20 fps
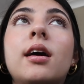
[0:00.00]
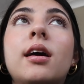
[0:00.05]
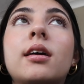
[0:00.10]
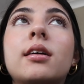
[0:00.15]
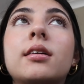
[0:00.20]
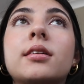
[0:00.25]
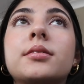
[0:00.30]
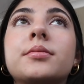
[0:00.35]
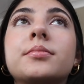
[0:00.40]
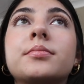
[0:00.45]

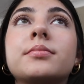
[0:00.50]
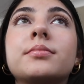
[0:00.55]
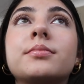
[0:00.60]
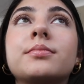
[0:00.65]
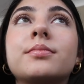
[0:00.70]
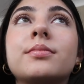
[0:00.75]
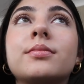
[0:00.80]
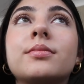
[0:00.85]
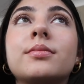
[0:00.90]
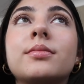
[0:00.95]

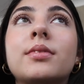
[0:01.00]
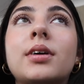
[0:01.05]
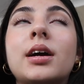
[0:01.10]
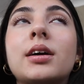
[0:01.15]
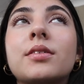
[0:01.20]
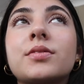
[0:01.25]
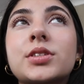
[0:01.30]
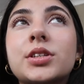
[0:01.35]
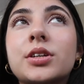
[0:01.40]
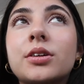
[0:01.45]
I
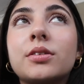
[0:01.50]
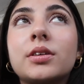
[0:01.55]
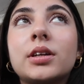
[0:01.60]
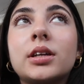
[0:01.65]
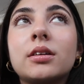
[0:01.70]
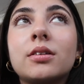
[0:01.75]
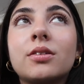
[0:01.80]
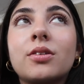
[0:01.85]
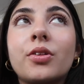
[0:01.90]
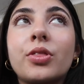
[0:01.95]
have to go
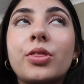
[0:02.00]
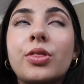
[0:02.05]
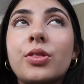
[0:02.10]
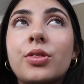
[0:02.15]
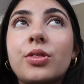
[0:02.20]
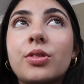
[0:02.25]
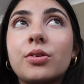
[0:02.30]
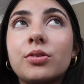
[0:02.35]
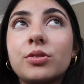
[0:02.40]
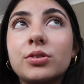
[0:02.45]
in on
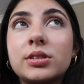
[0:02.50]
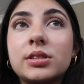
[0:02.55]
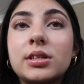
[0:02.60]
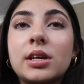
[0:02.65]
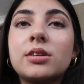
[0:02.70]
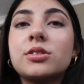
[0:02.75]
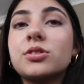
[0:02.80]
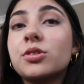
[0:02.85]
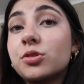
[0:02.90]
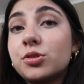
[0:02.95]

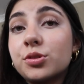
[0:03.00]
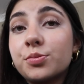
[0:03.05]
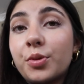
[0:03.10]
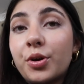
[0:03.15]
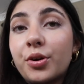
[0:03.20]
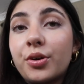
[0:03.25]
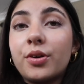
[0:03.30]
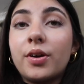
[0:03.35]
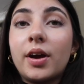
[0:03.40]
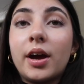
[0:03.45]
Thursday, so
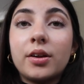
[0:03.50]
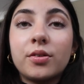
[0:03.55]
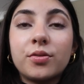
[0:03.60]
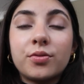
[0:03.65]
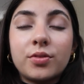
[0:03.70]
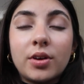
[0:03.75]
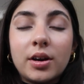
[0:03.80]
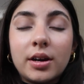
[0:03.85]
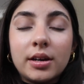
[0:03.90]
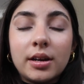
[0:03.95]
tomorrow and
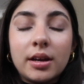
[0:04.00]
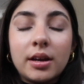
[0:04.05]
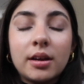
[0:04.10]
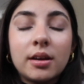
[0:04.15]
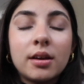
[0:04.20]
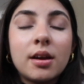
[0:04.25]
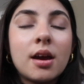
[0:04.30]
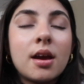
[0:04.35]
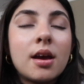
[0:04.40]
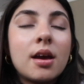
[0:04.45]

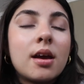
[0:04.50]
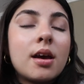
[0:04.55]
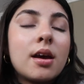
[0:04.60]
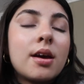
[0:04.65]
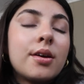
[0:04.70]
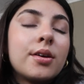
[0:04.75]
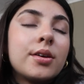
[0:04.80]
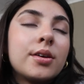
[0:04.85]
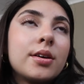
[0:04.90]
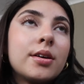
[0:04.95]
Friday,
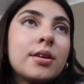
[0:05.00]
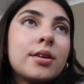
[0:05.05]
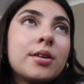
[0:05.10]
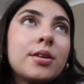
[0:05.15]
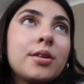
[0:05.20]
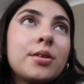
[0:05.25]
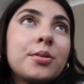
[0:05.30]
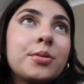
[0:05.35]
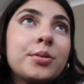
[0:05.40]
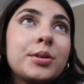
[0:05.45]

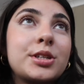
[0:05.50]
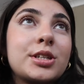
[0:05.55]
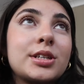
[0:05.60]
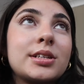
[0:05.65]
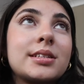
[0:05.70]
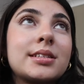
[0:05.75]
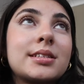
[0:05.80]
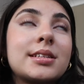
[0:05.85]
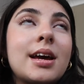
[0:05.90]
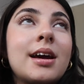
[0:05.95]
which
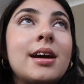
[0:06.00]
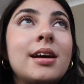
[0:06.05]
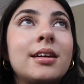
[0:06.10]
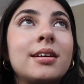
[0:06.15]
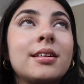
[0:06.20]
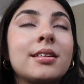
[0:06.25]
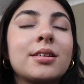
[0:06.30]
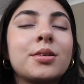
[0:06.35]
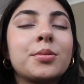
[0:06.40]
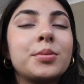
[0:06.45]
is
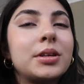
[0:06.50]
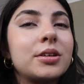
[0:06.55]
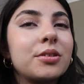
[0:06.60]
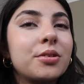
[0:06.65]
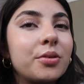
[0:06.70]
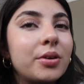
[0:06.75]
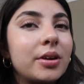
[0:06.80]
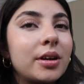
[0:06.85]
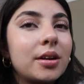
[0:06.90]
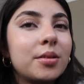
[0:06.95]
a little bit
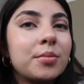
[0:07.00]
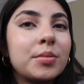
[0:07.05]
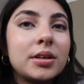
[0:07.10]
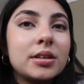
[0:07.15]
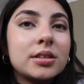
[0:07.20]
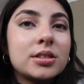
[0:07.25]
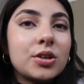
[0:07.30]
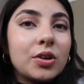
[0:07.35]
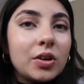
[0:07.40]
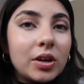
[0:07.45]
annoying, but
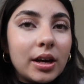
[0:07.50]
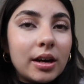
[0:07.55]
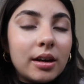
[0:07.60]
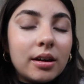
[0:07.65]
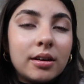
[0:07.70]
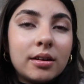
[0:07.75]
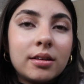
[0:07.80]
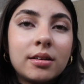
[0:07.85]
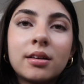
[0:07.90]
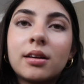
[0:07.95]
it's
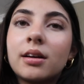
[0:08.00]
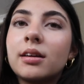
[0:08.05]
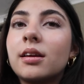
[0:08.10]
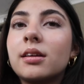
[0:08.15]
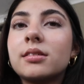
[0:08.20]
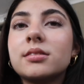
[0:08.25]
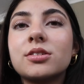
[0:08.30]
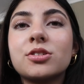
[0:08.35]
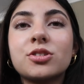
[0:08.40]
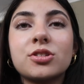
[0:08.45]
okay. I
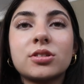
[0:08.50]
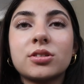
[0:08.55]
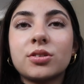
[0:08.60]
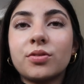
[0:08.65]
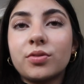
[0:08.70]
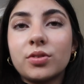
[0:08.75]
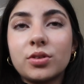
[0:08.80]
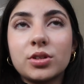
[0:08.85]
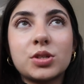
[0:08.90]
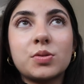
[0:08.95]
guess it's just the
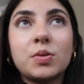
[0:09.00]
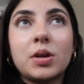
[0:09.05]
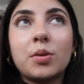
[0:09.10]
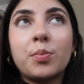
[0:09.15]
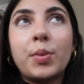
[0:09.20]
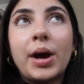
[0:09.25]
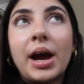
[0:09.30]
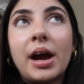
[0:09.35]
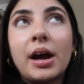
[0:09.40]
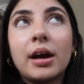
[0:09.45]
first week
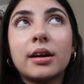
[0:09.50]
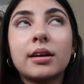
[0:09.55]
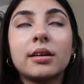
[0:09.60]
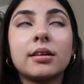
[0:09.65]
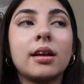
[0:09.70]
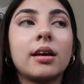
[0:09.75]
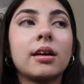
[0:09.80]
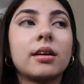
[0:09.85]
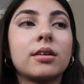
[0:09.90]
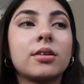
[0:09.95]
back,
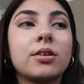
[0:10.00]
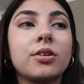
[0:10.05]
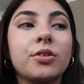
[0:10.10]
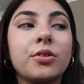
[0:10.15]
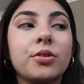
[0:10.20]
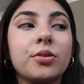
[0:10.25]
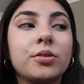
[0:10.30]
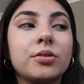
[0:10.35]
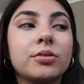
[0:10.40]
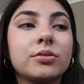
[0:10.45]
and like, you
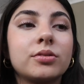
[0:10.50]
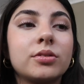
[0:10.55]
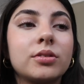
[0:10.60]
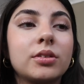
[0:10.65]
know,